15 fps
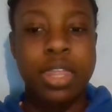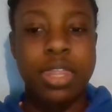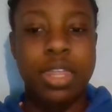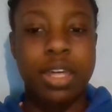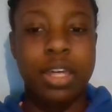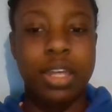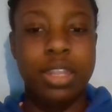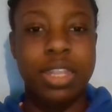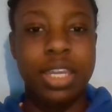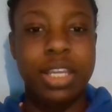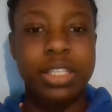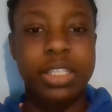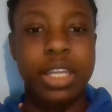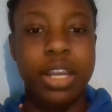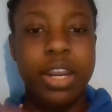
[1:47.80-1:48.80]
the
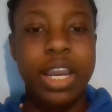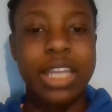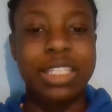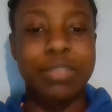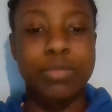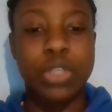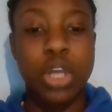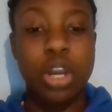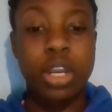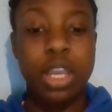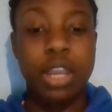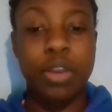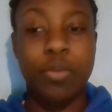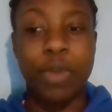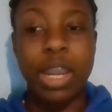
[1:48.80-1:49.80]
things here as I'm
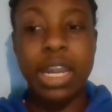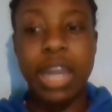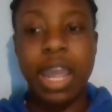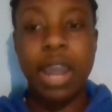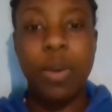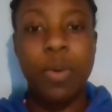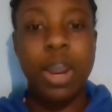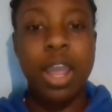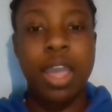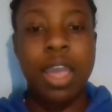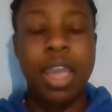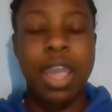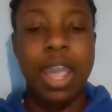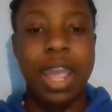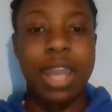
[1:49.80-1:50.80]
talking right now,
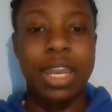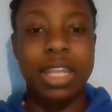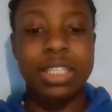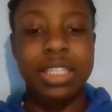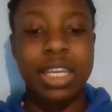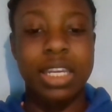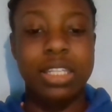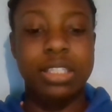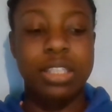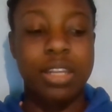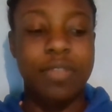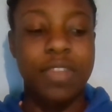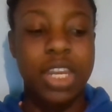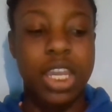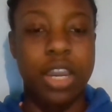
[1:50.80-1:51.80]
and let's get into
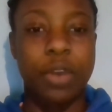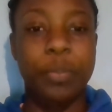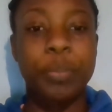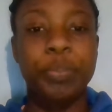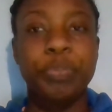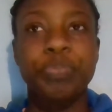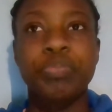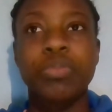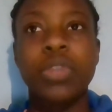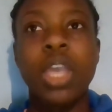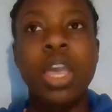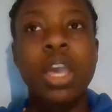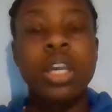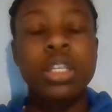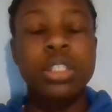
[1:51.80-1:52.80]
the video.
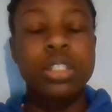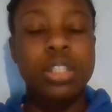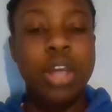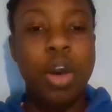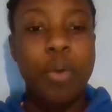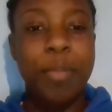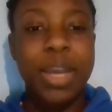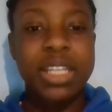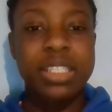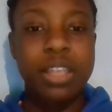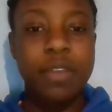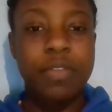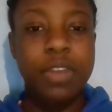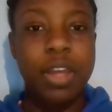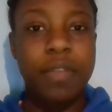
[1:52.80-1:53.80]
So my
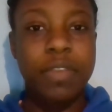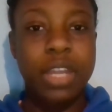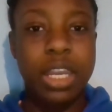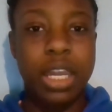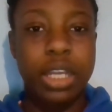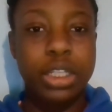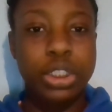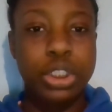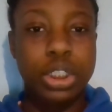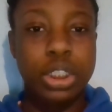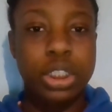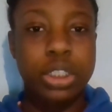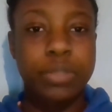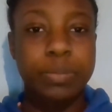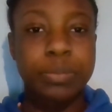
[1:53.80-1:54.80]
self-love
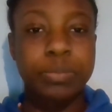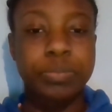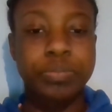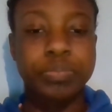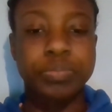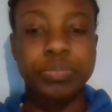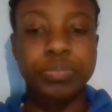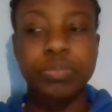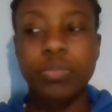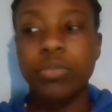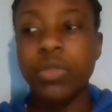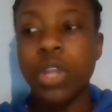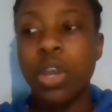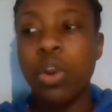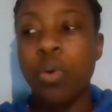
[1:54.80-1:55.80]
collection
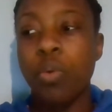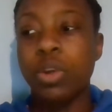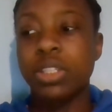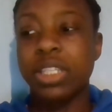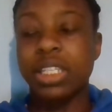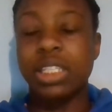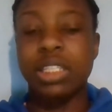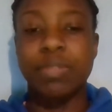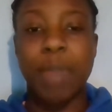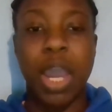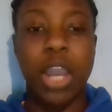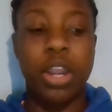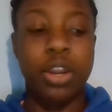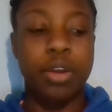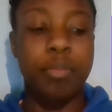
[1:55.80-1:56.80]
was
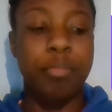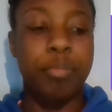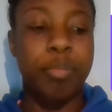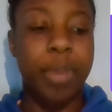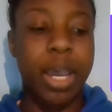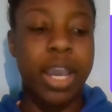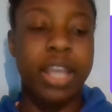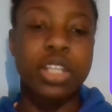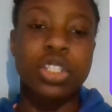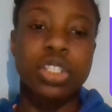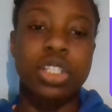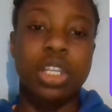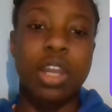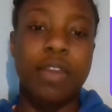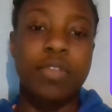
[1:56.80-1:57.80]
inspired by
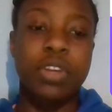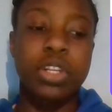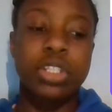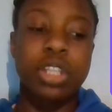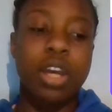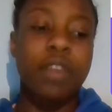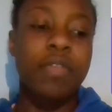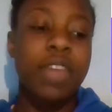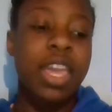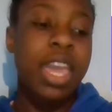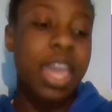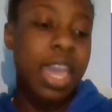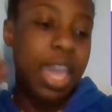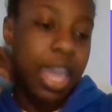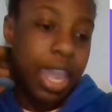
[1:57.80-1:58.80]
just loving yourself,
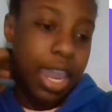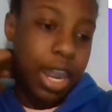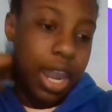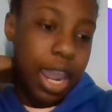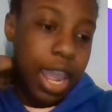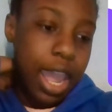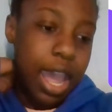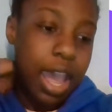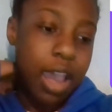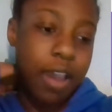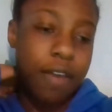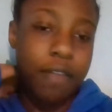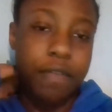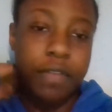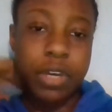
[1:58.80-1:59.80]
and I
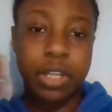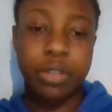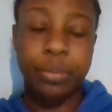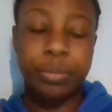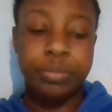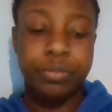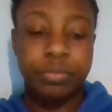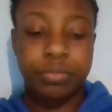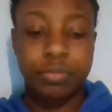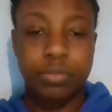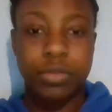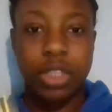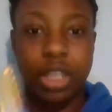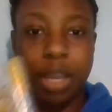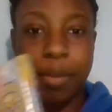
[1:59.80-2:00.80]
have
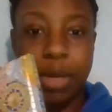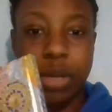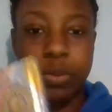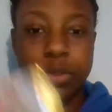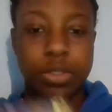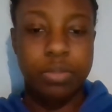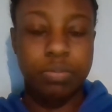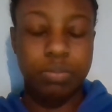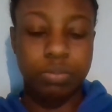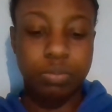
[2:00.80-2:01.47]
got my notes.